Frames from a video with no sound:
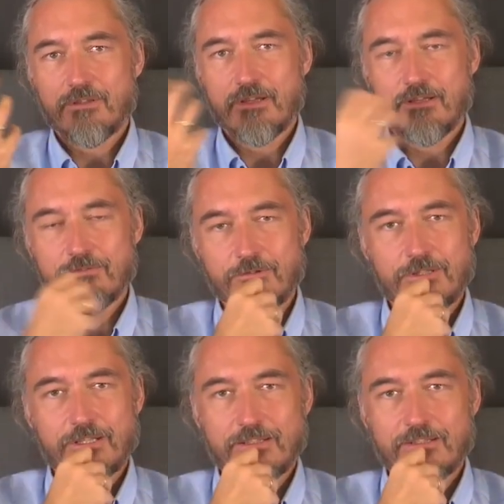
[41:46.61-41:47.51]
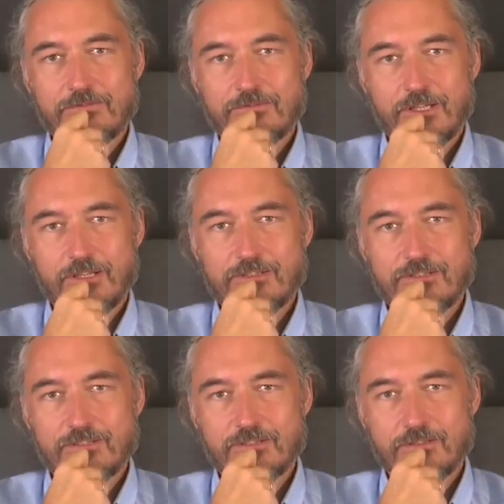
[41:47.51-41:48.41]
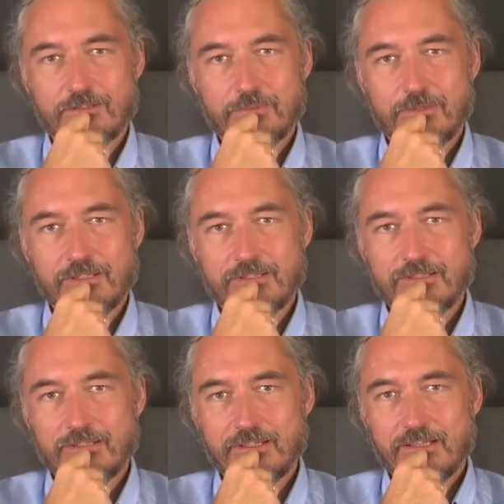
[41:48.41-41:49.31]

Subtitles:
kind of collective change on the planet?